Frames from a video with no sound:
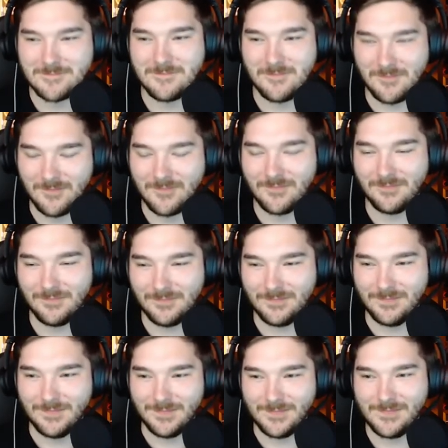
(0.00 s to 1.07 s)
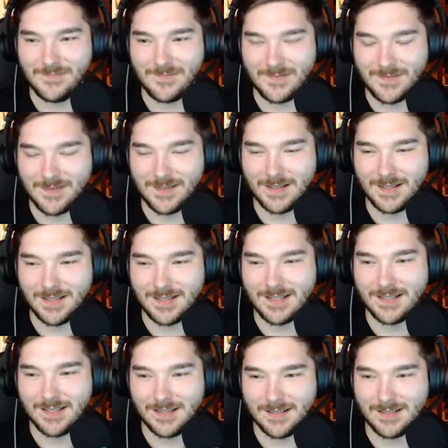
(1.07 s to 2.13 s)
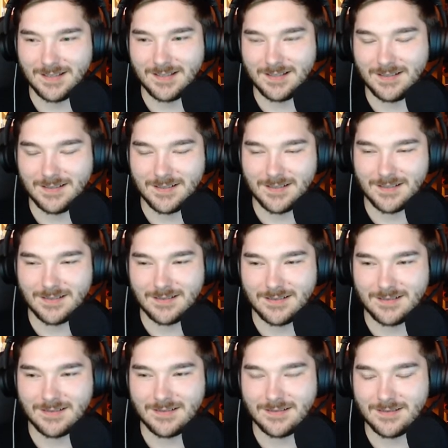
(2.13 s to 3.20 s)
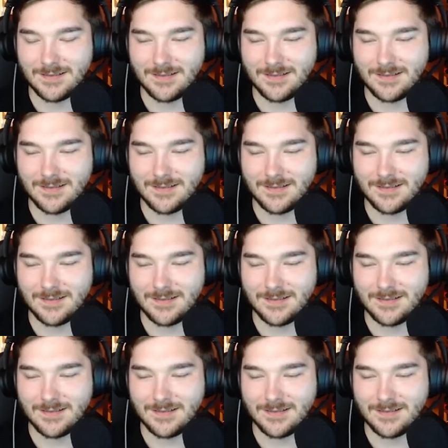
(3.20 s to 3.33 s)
No words are spoken by the person on screen.